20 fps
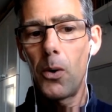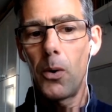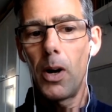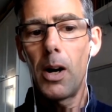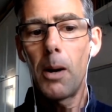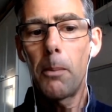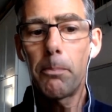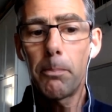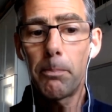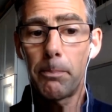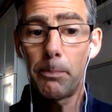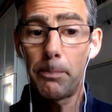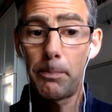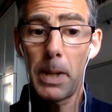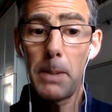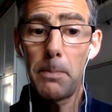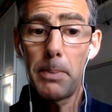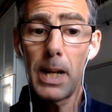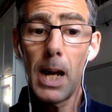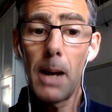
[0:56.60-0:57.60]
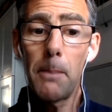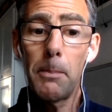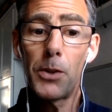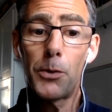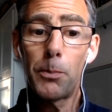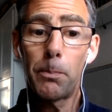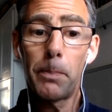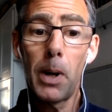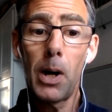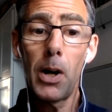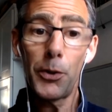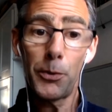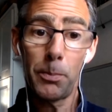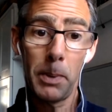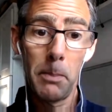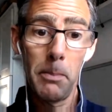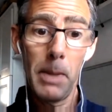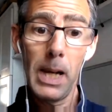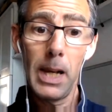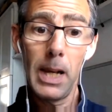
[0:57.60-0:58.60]
So ppm is
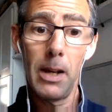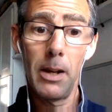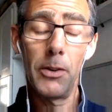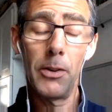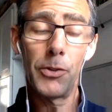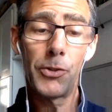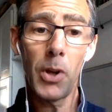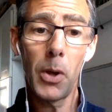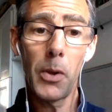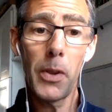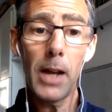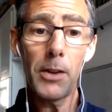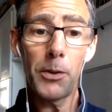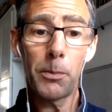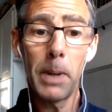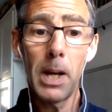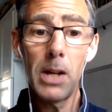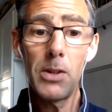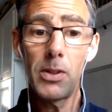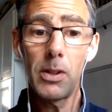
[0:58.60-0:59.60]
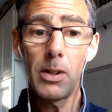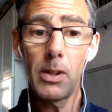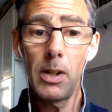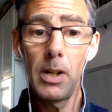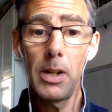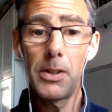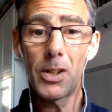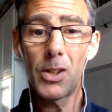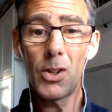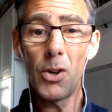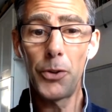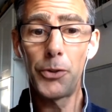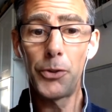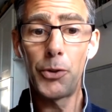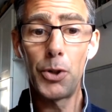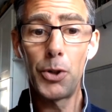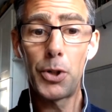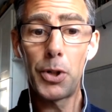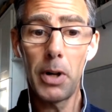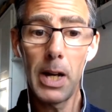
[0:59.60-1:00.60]
parts per million. So that's basically the
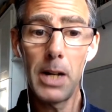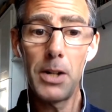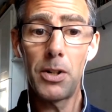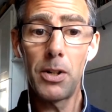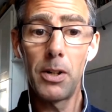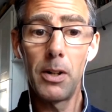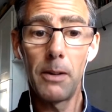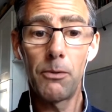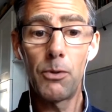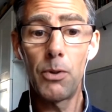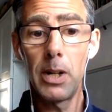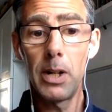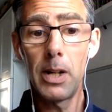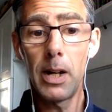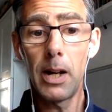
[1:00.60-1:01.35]
concentration of